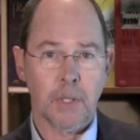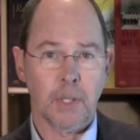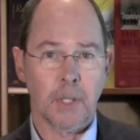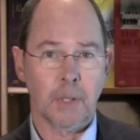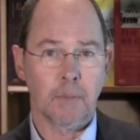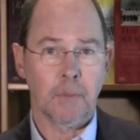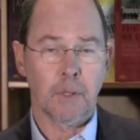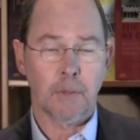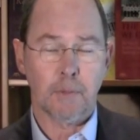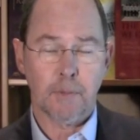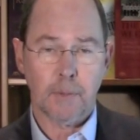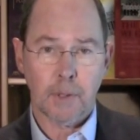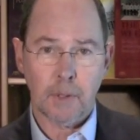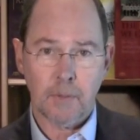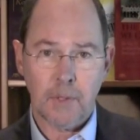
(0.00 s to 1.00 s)
They're
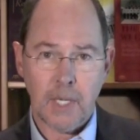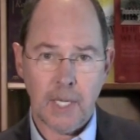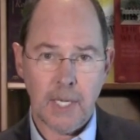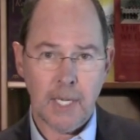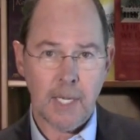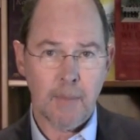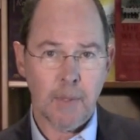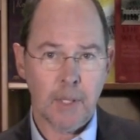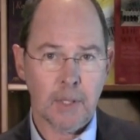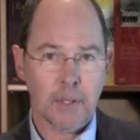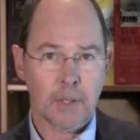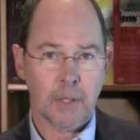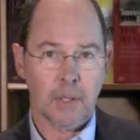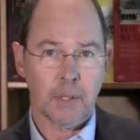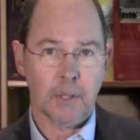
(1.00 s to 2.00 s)
full of
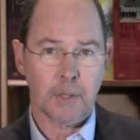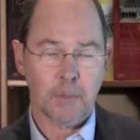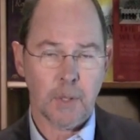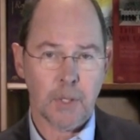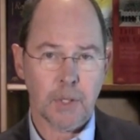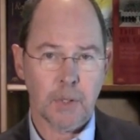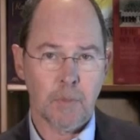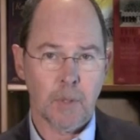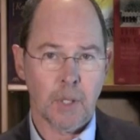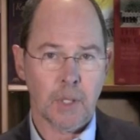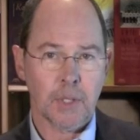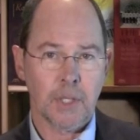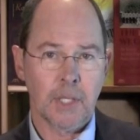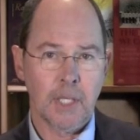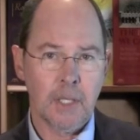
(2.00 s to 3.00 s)
dynamics and expression
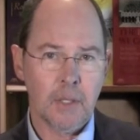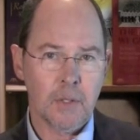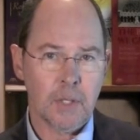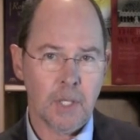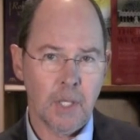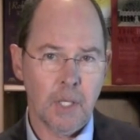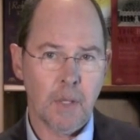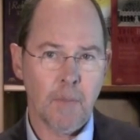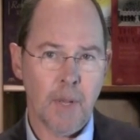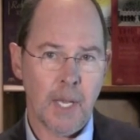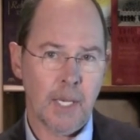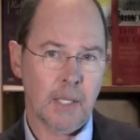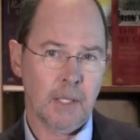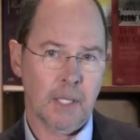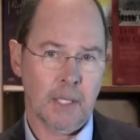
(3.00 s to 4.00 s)
marks, and they use
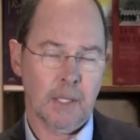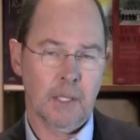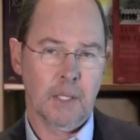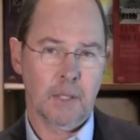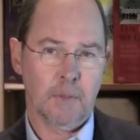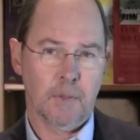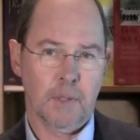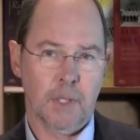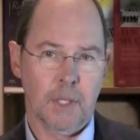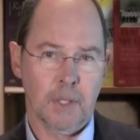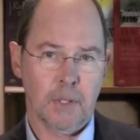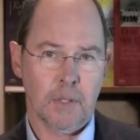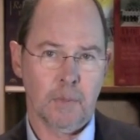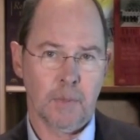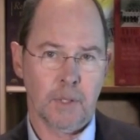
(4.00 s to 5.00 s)
idiomatic techniques for the
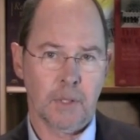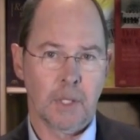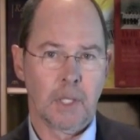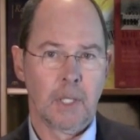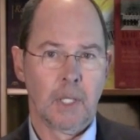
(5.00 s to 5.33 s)
instruments.